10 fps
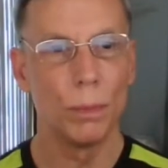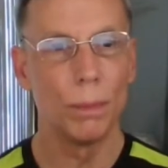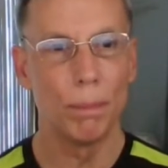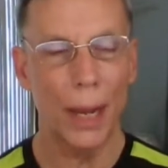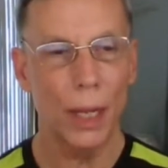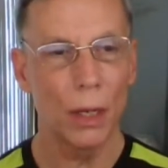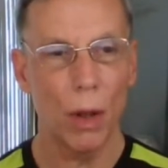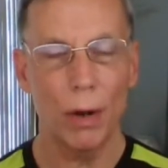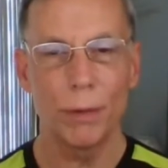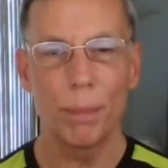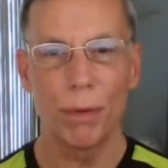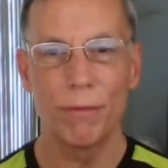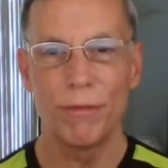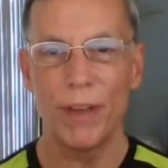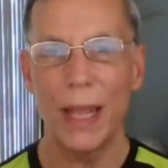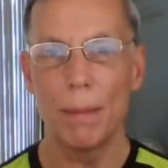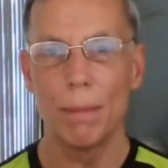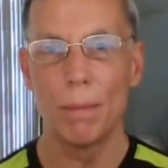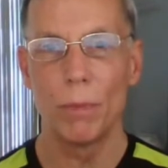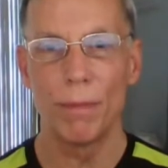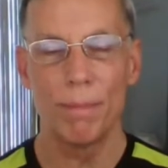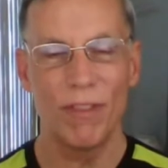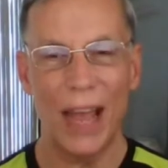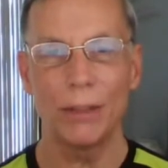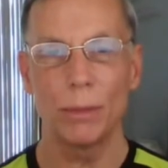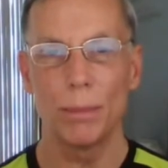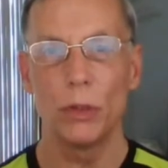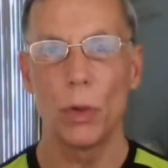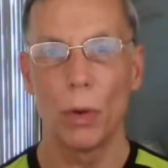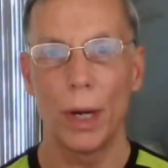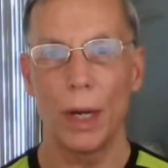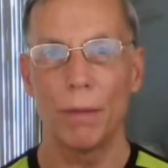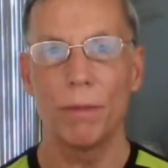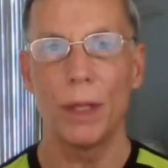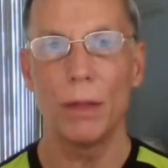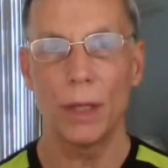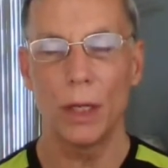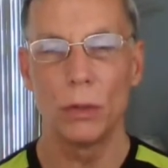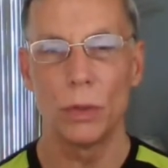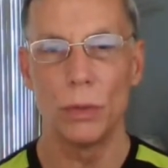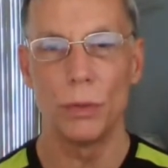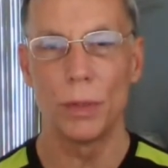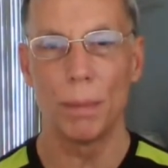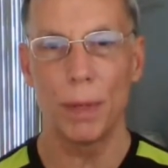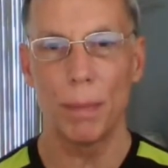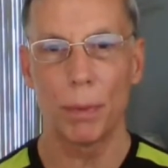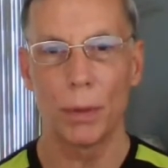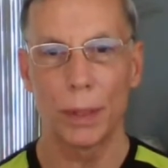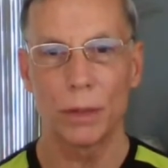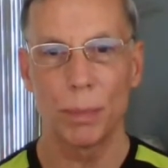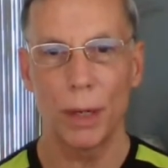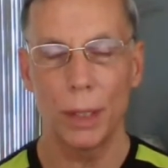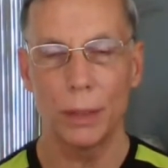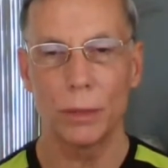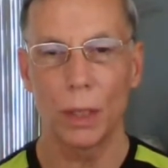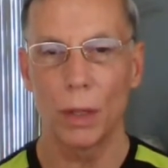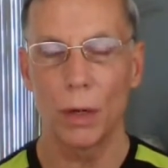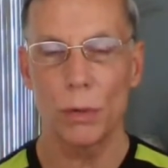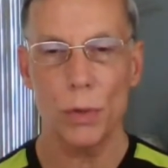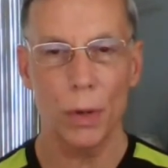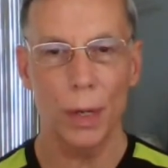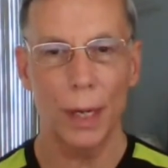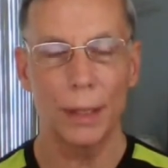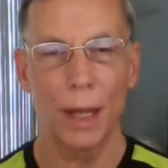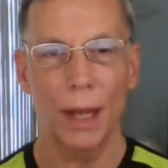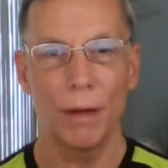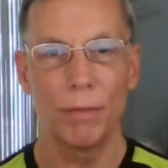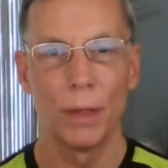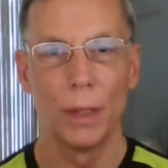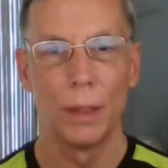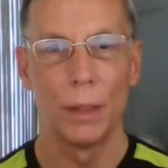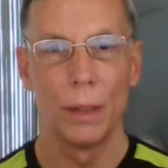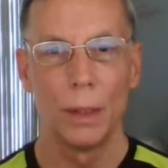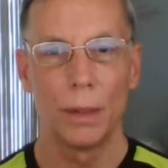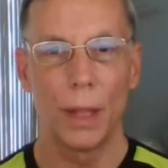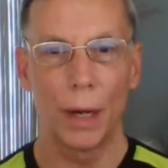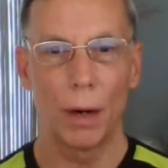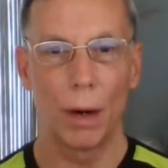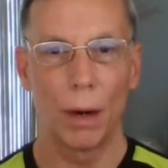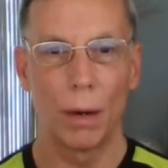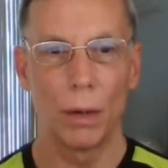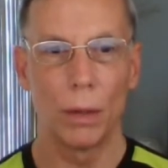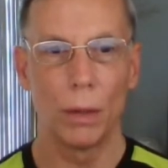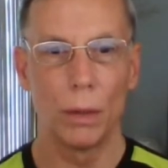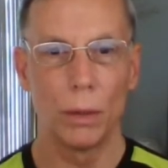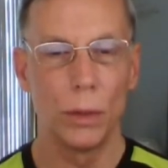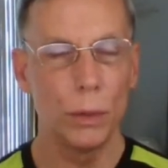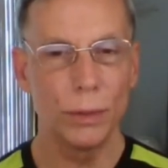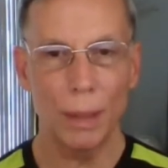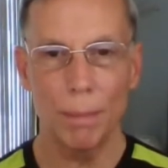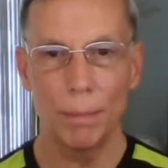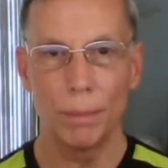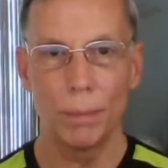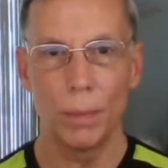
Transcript: by and large, prevent the vast majority of these issues that people are experiencing that are shortening life, that are losing